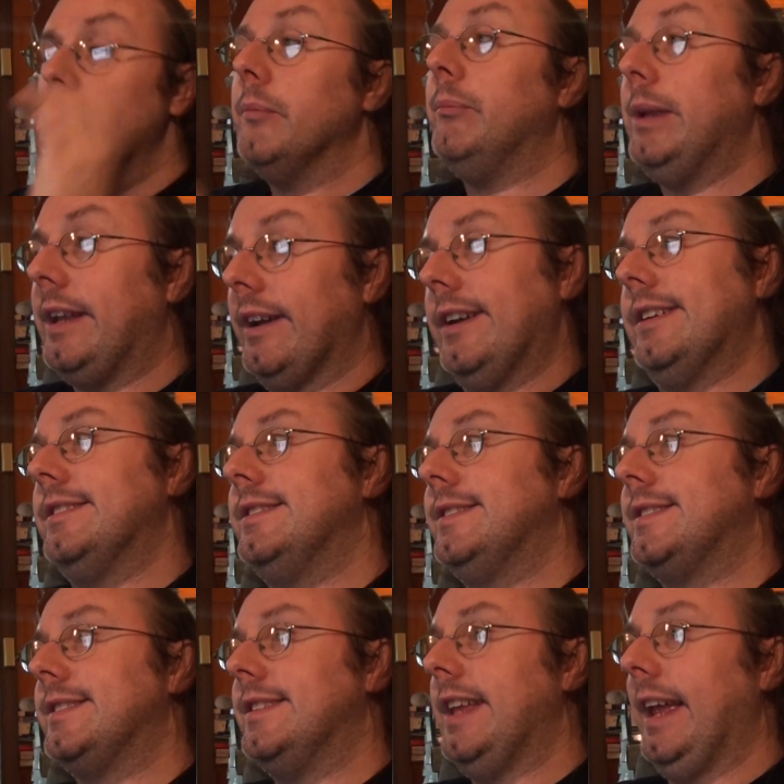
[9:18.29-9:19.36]

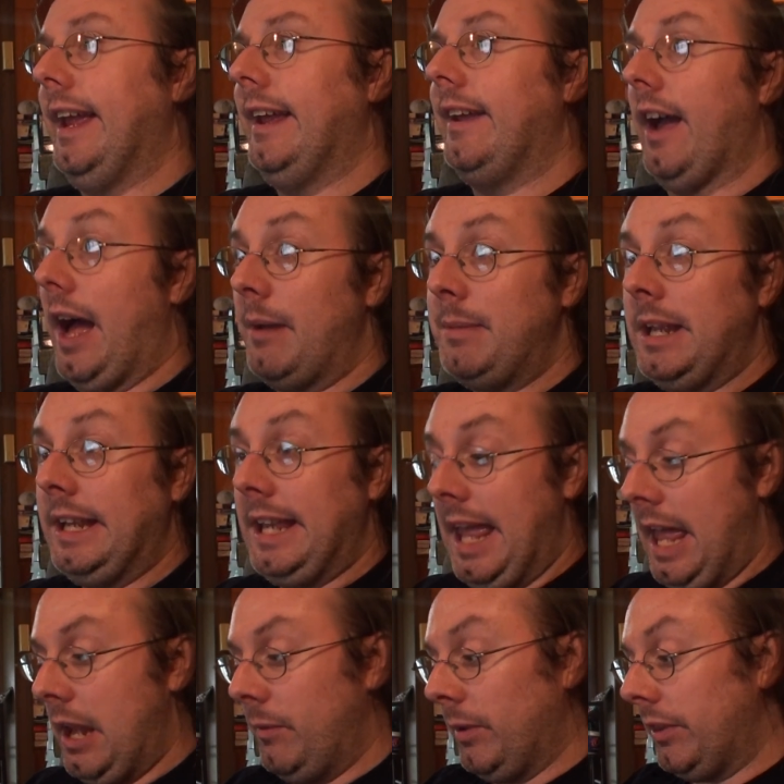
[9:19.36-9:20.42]
because they got me
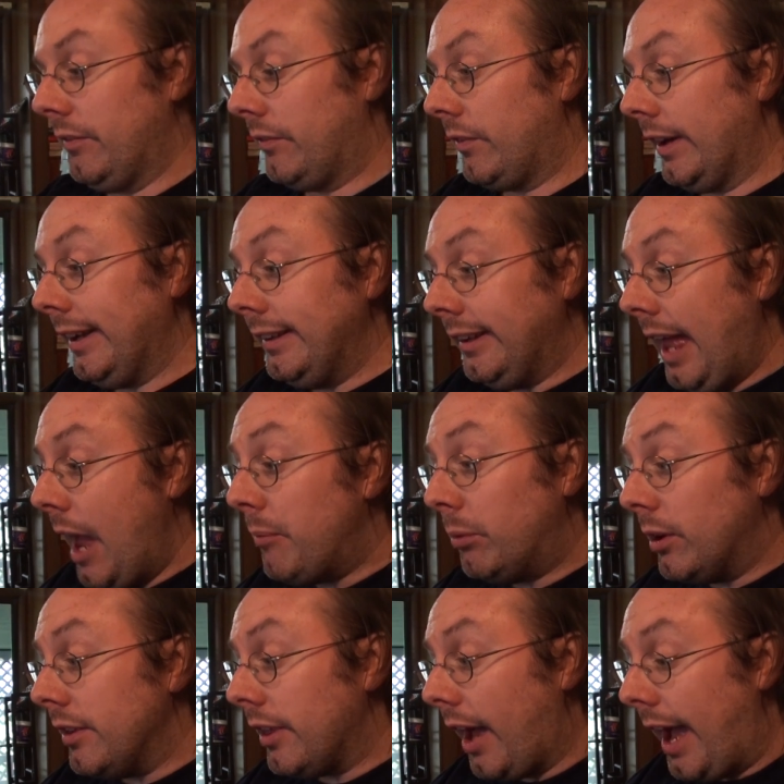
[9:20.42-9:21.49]
again with a freaking
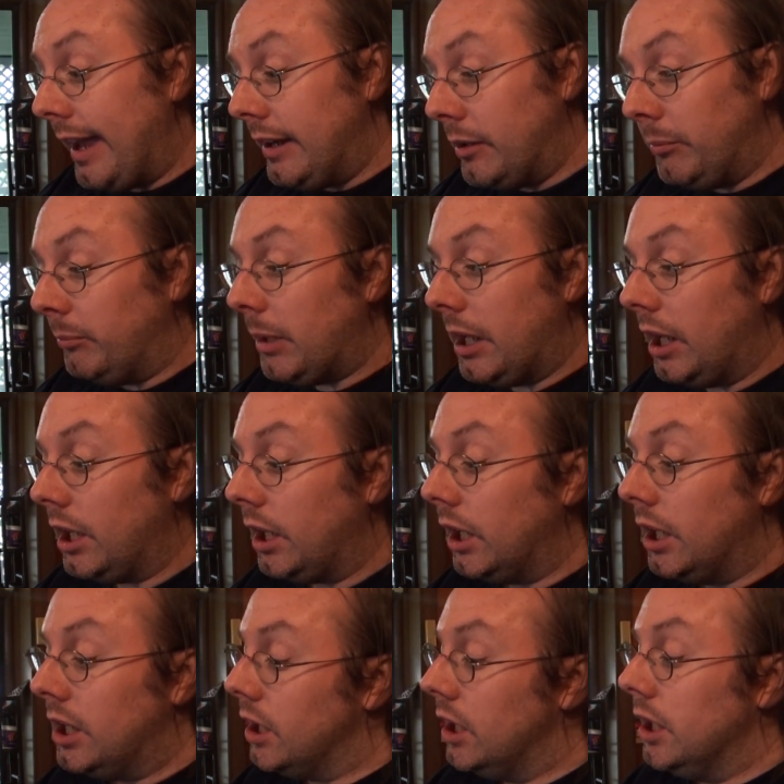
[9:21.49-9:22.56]
Labyrinth item.
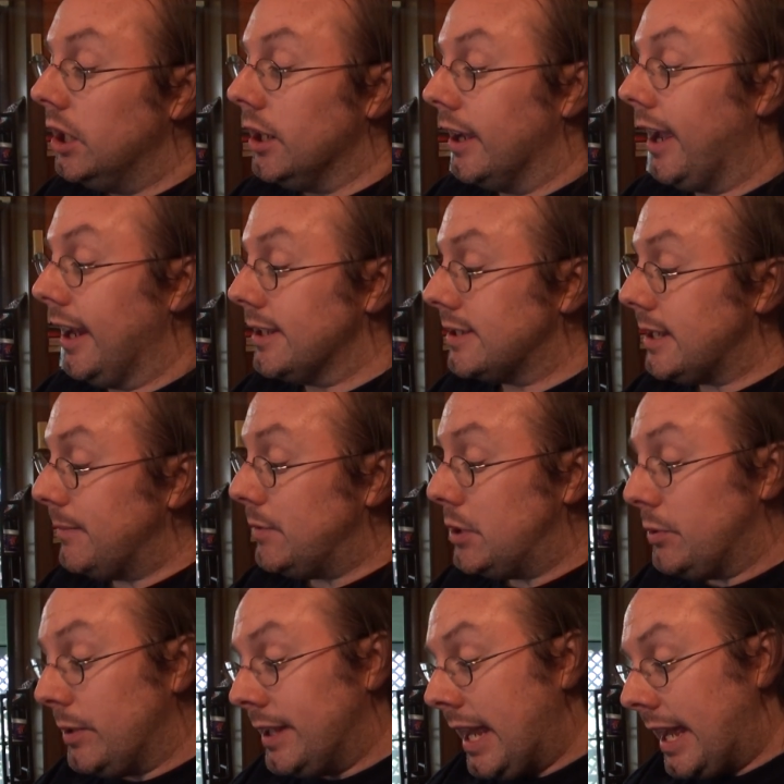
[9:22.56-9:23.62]
I gotta stop
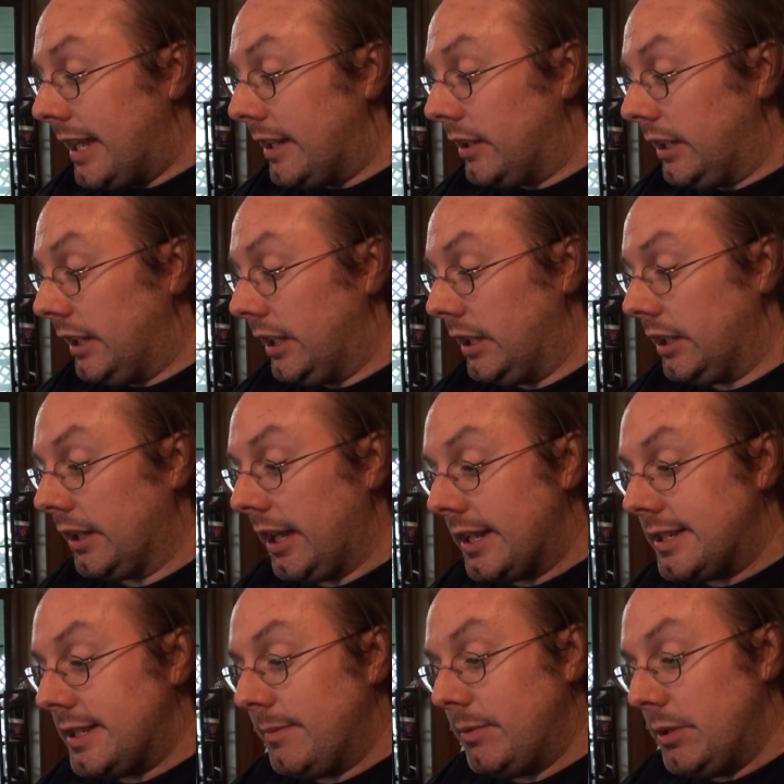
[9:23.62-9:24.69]
doing that. I gotta
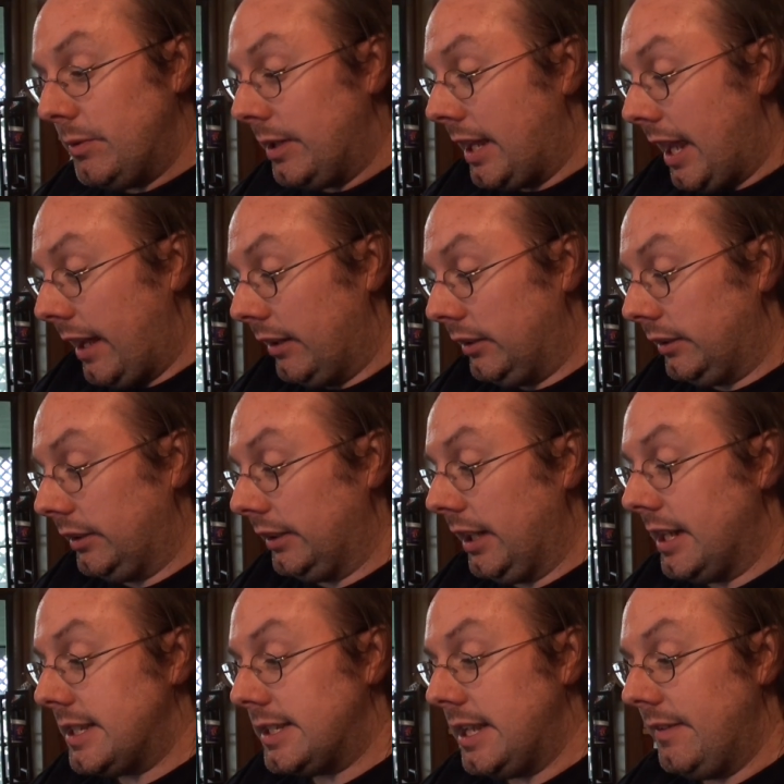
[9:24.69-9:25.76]
stop doing that. I
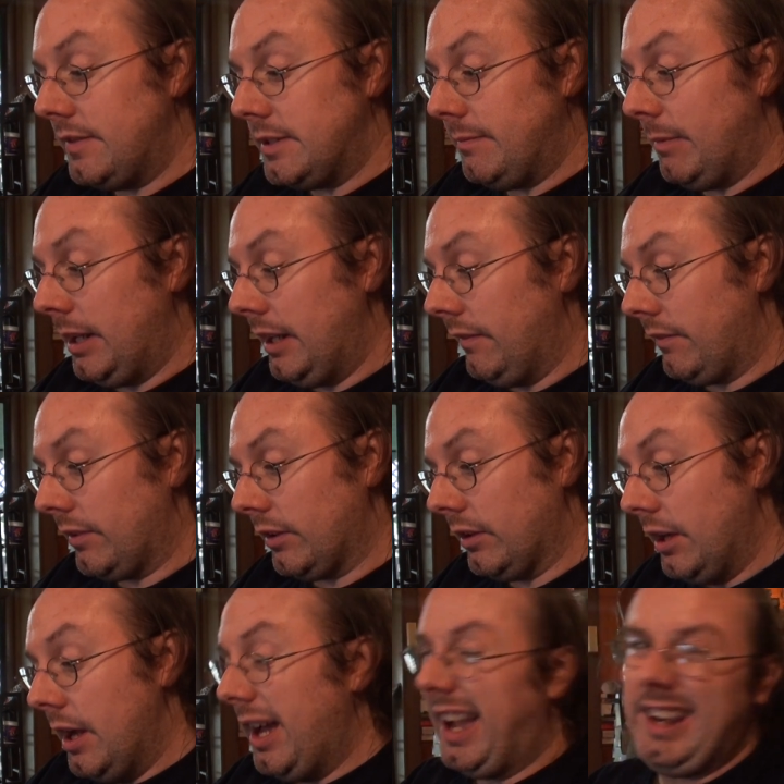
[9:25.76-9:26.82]
gotta save some money for...
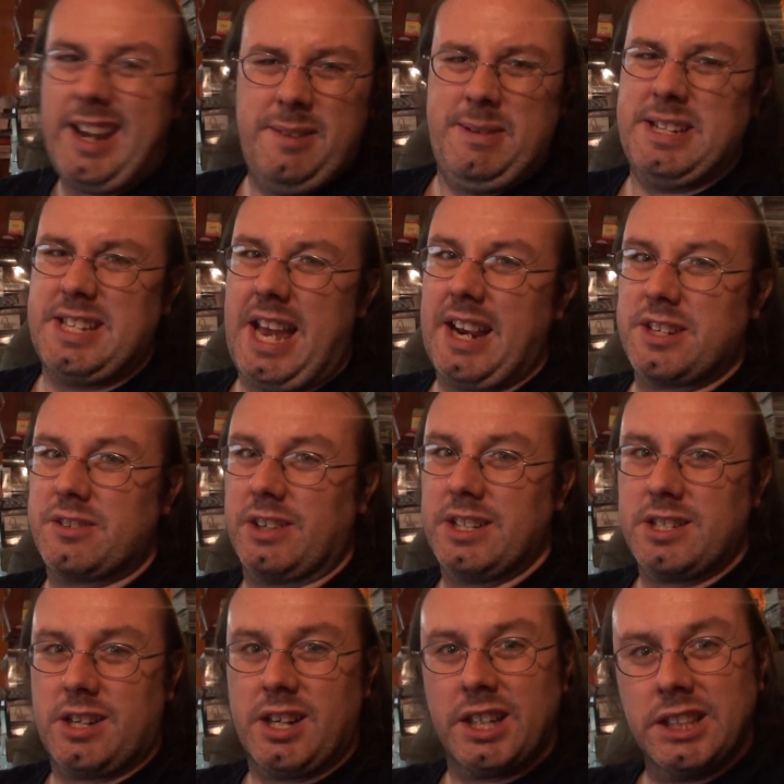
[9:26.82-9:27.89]
I got my tax
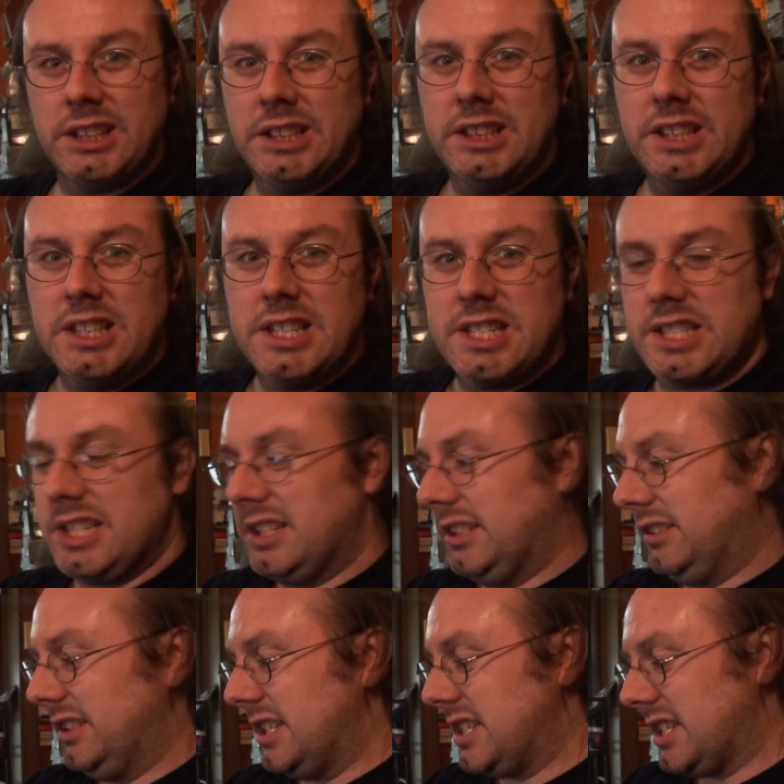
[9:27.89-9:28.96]
return.
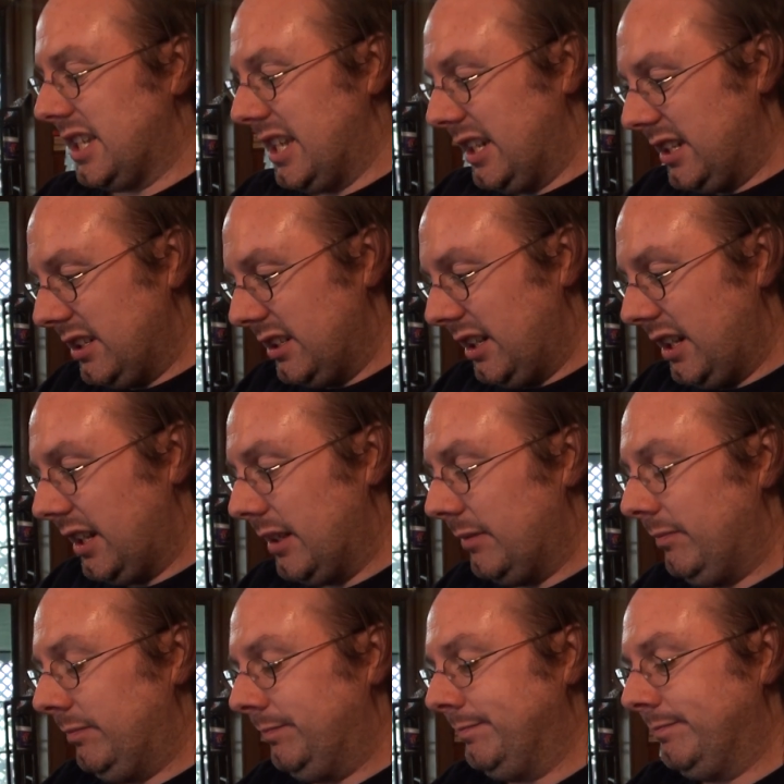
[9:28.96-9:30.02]
So it's like,
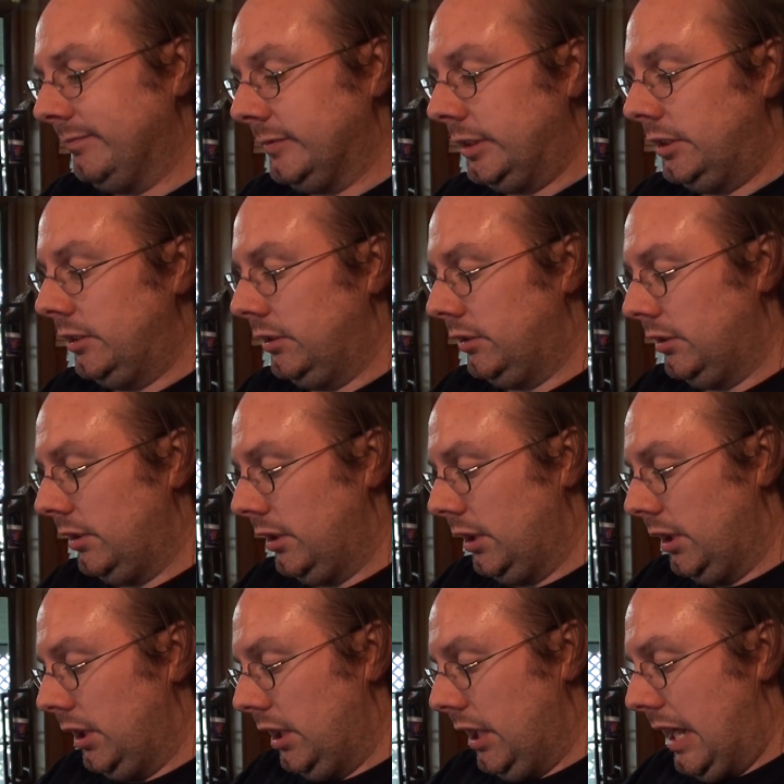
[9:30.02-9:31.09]
um,
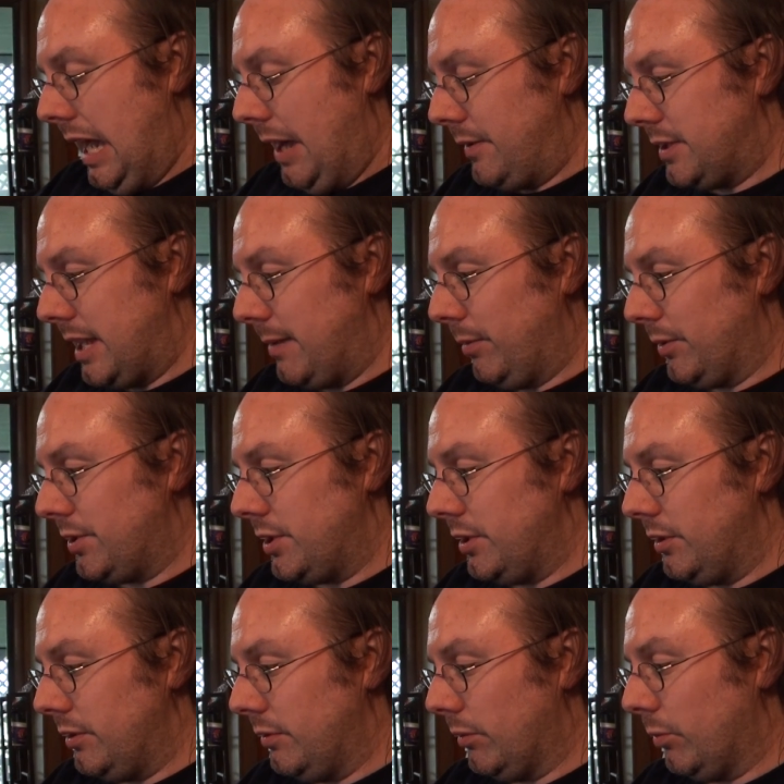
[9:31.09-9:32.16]
I was able
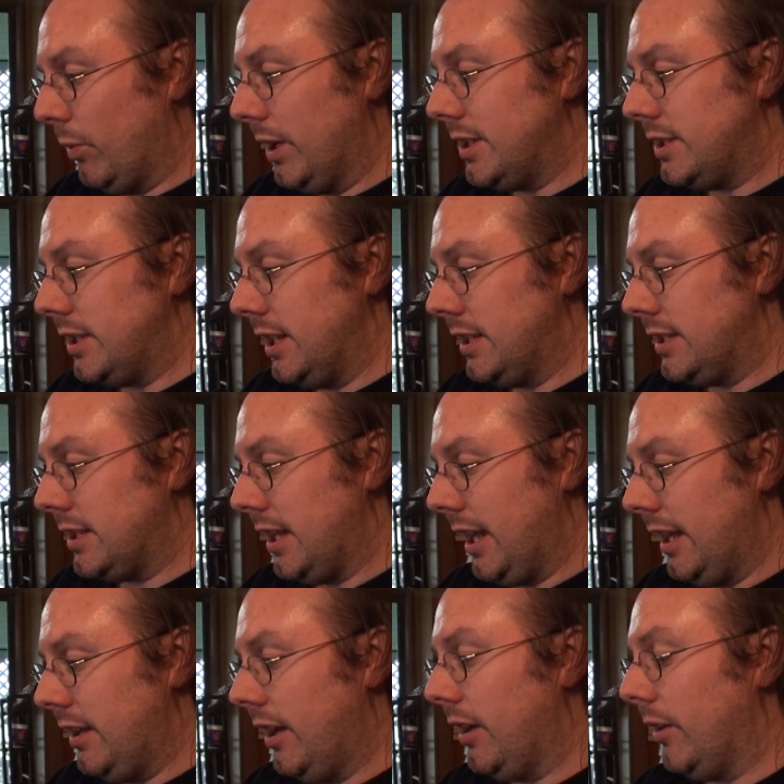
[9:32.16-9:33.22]
to... What's
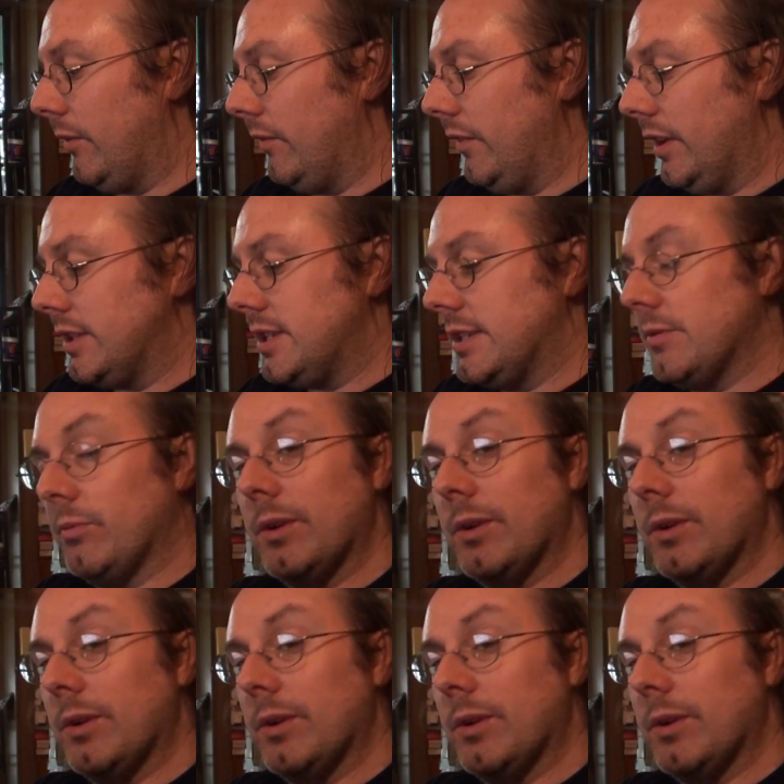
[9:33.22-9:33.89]
inside... Oh, this is